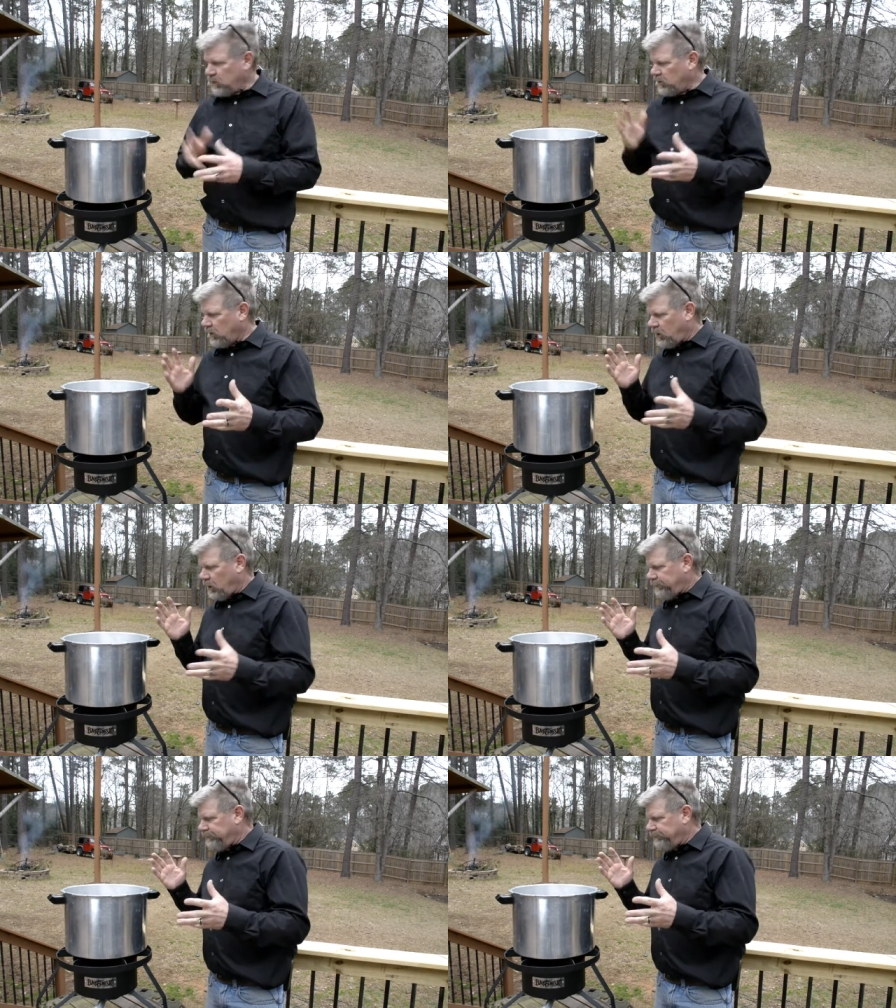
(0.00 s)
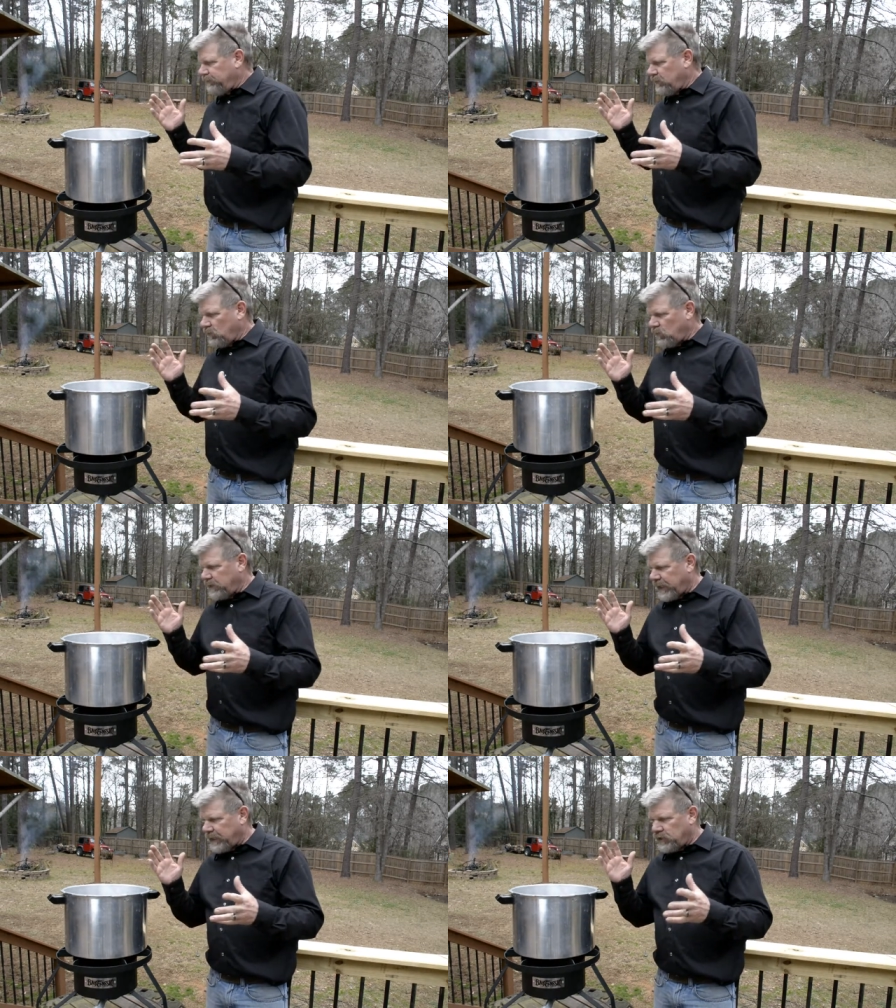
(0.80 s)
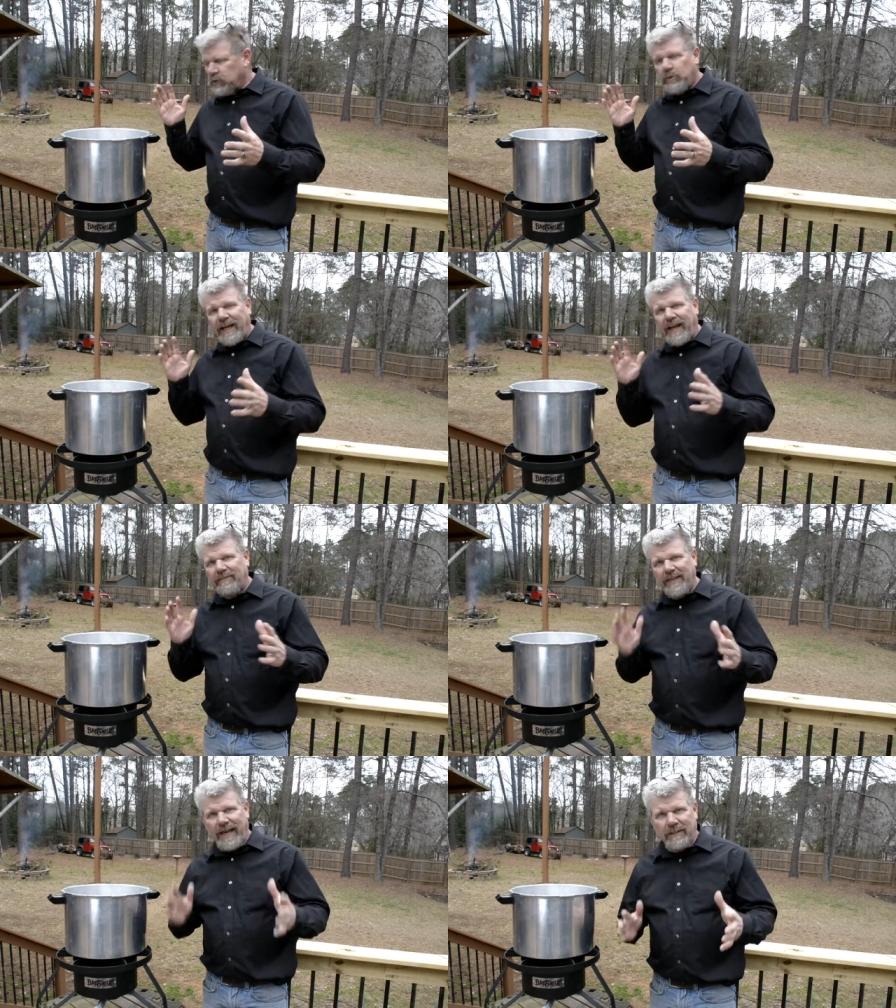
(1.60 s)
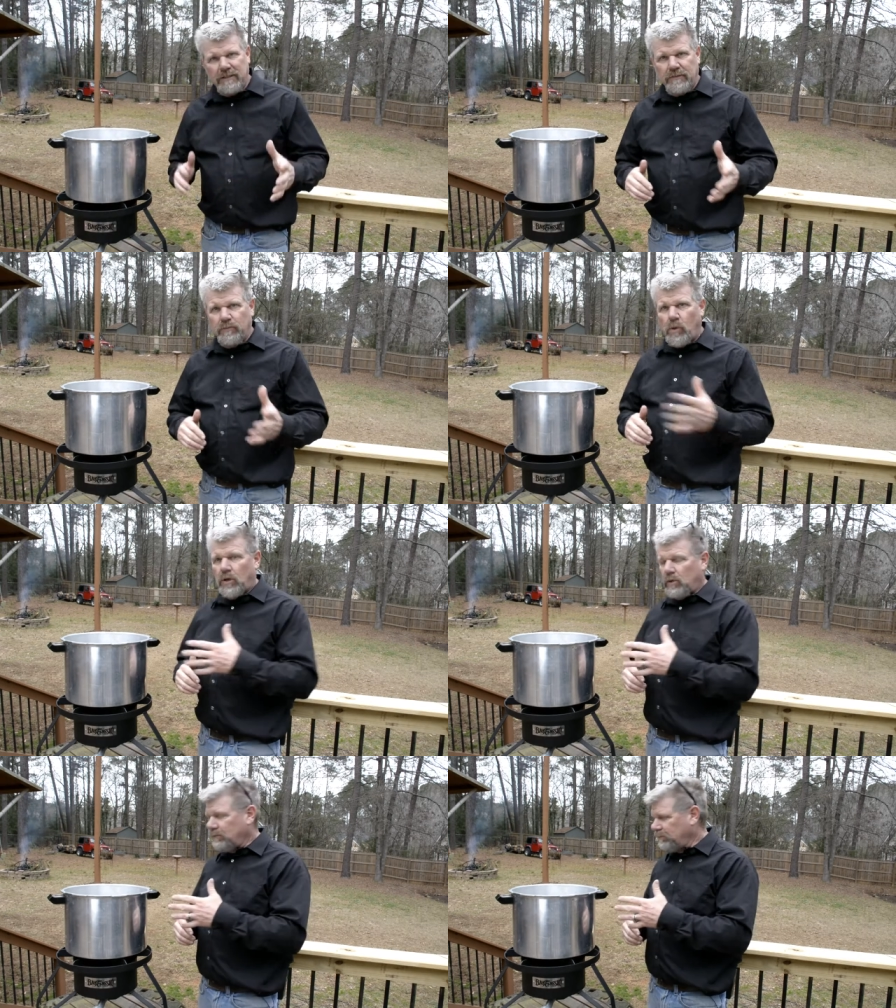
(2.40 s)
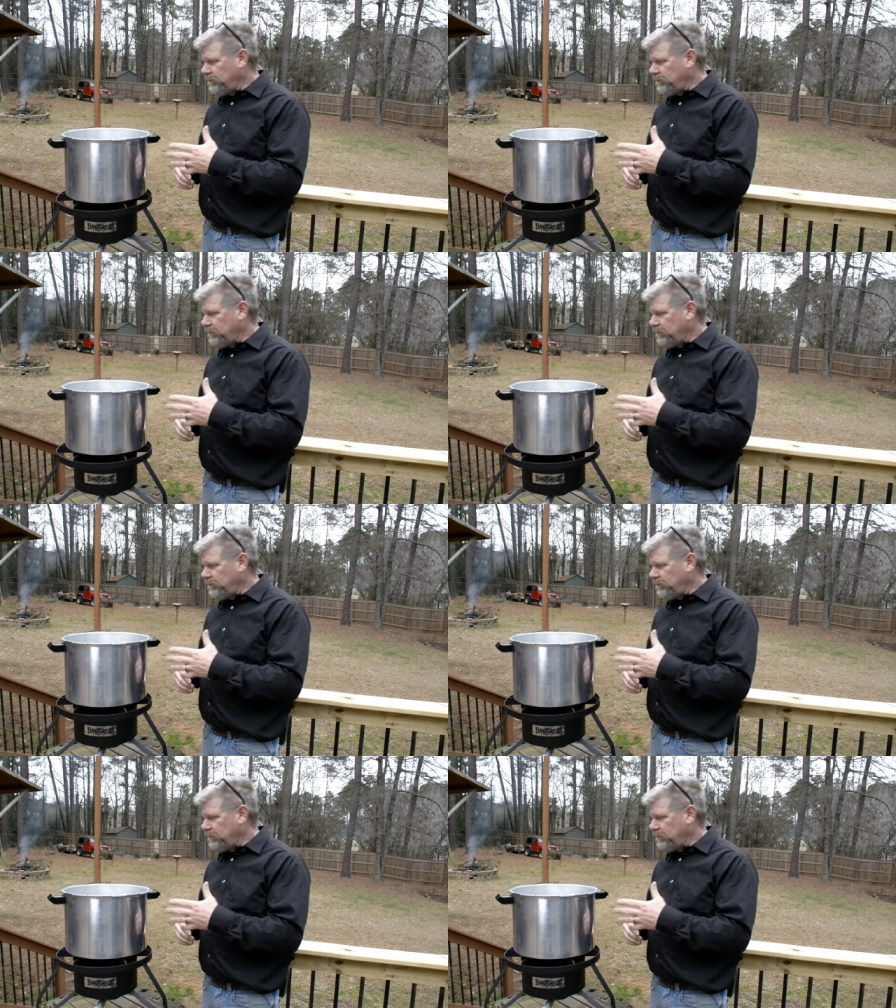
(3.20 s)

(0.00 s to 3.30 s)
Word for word: going to start off. We take two and a half gallons of water.